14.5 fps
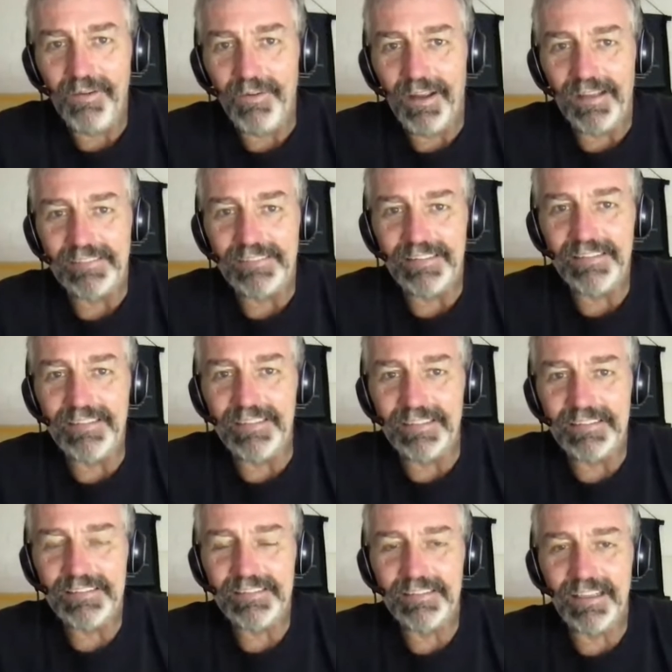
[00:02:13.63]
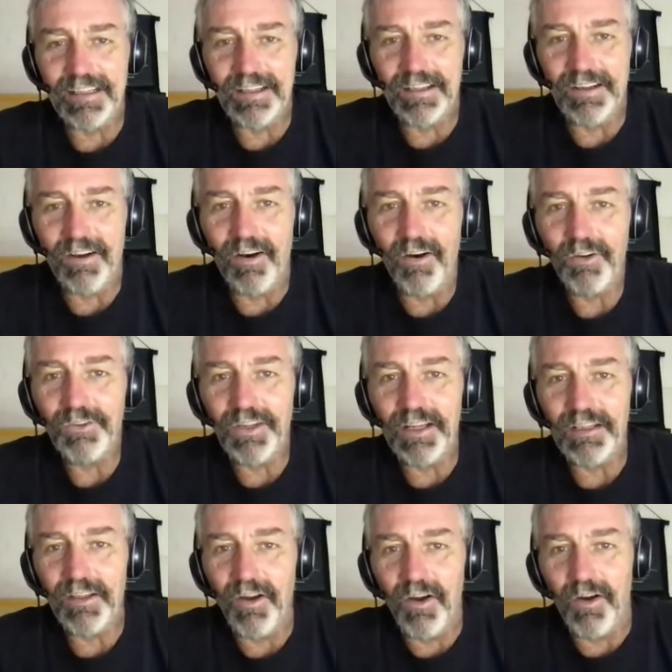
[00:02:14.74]
And anyway, I did this all
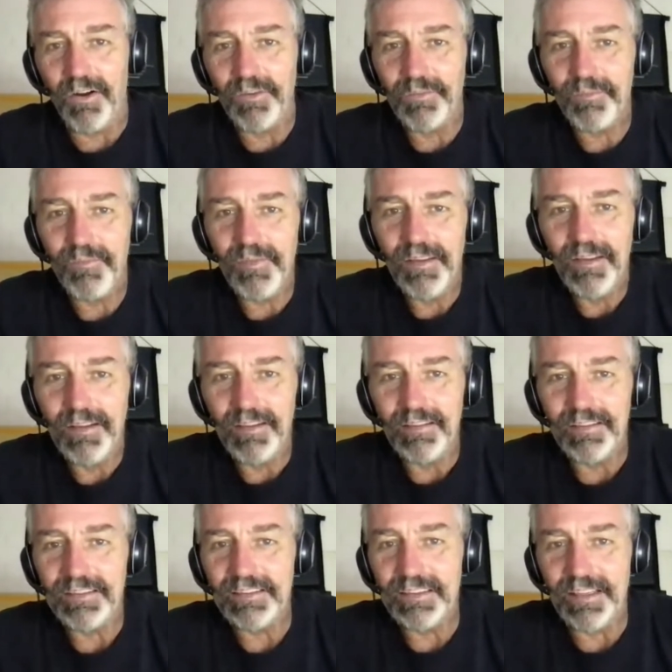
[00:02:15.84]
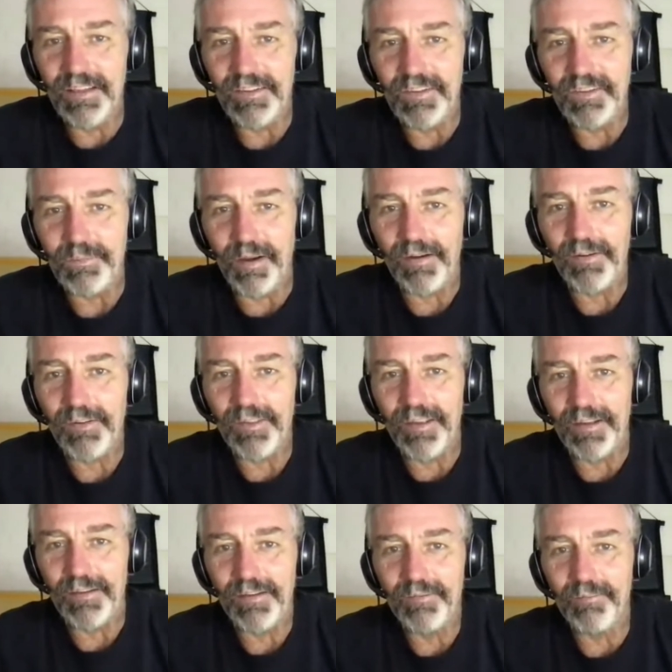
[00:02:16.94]
day long, listening on this
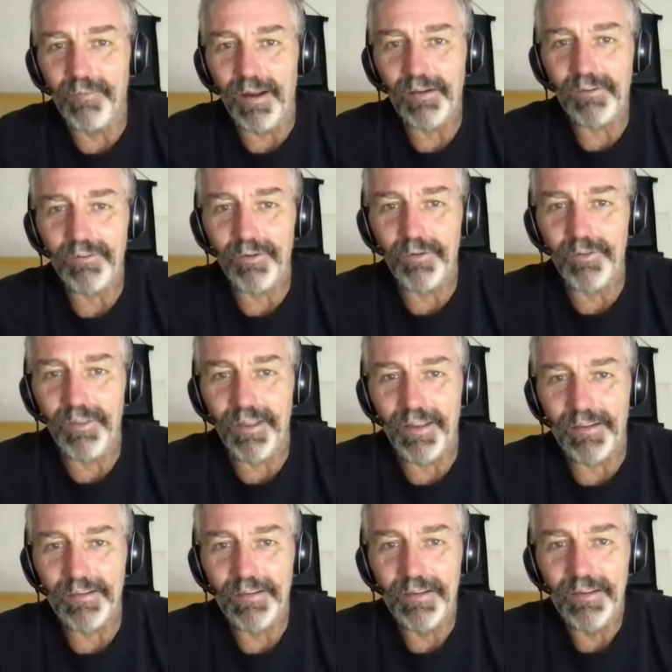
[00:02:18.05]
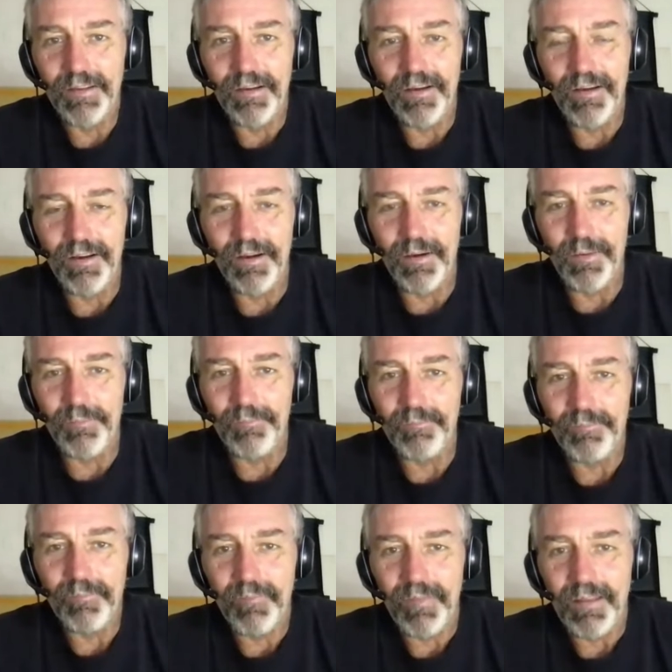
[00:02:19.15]
microphone thing,
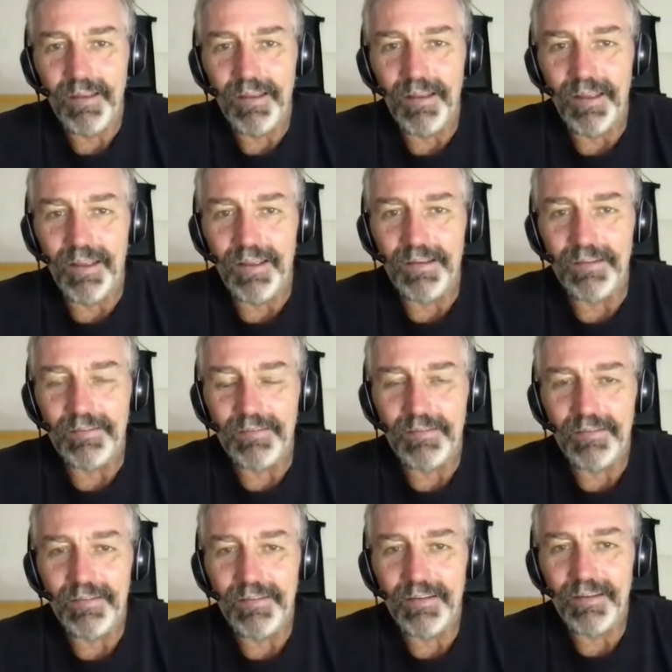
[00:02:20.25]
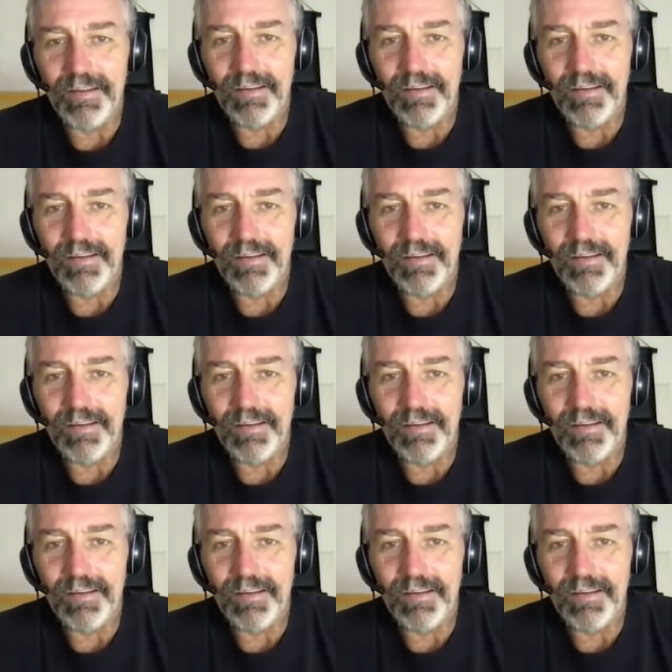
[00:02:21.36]
um, and